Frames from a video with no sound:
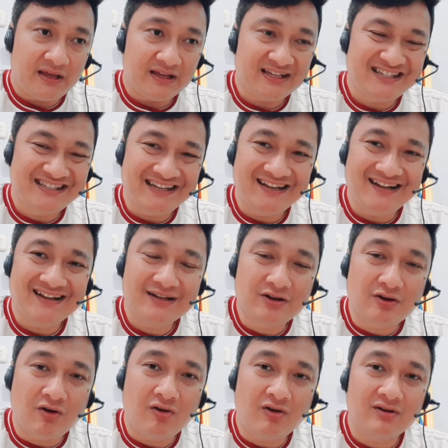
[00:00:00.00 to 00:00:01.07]
still
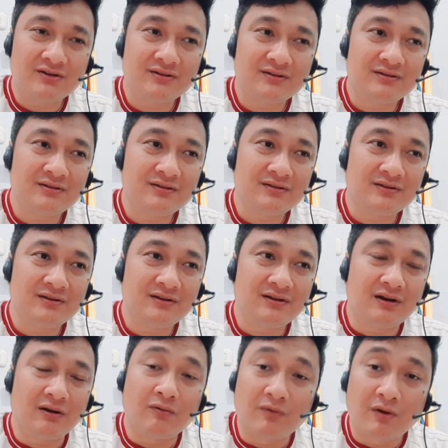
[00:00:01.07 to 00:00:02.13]
got
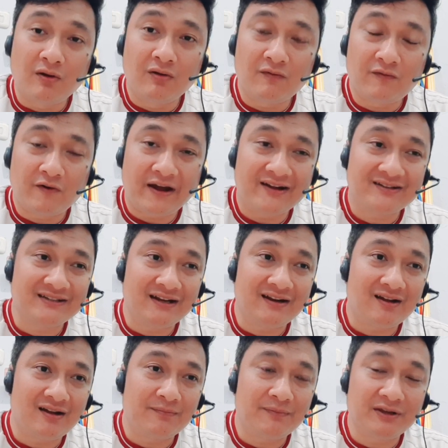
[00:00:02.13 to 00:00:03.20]
a role for Erik Ten
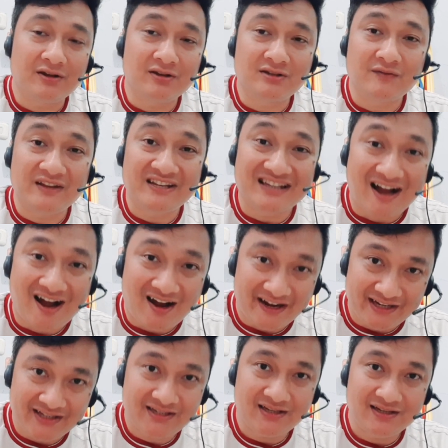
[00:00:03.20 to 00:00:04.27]
Hag because of his
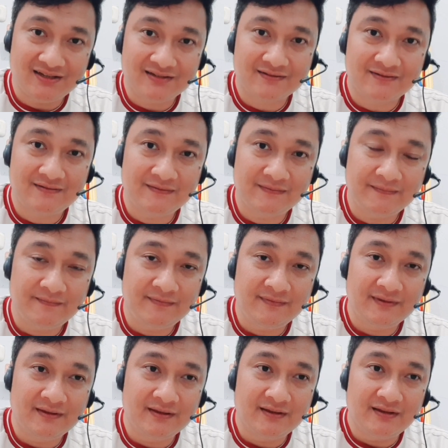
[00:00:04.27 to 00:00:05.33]
height,
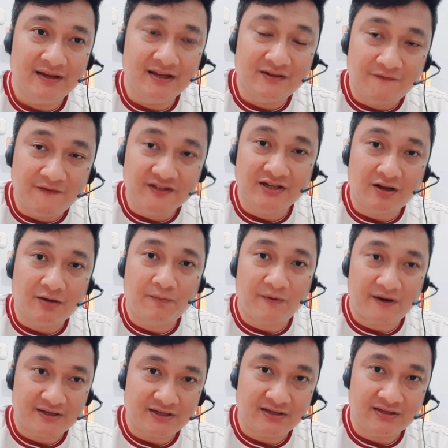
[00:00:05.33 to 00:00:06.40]
his physical
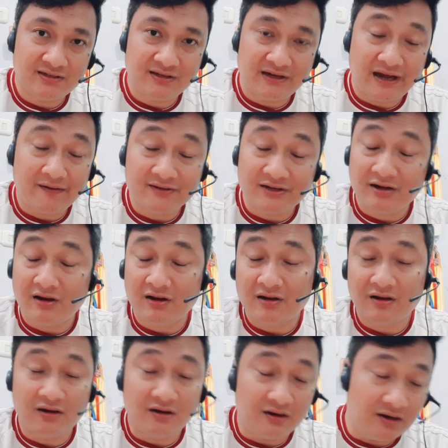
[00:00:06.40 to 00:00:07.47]
presence. Erik Ten Hag
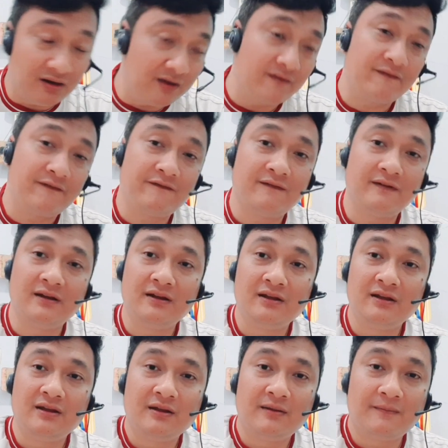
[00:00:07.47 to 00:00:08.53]
love
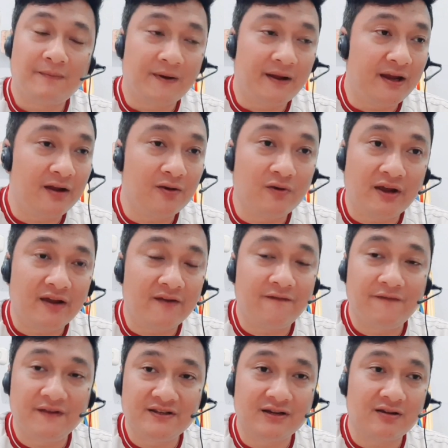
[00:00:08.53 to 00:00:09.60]
players who have
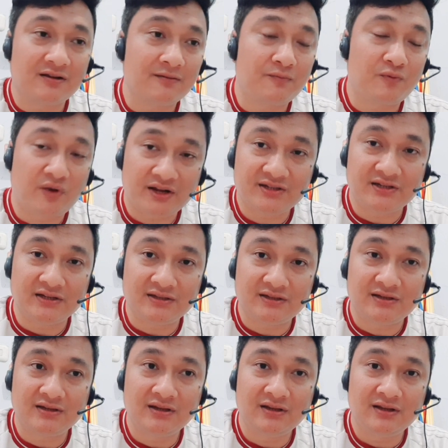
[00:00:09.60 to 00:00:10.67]
physical
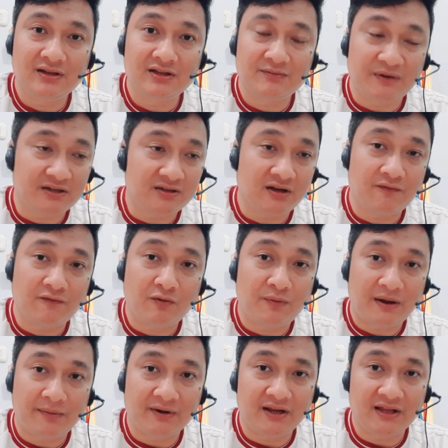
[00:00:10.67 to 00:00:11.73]
presence, especially for
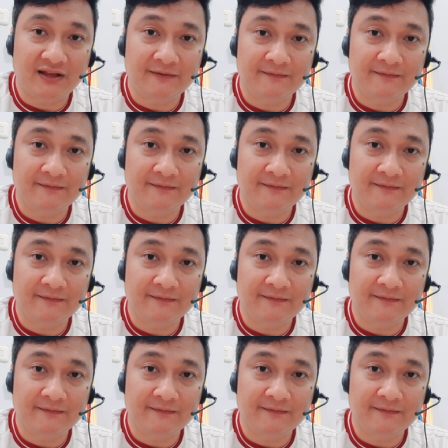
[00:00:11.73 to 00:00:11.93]
Premier League.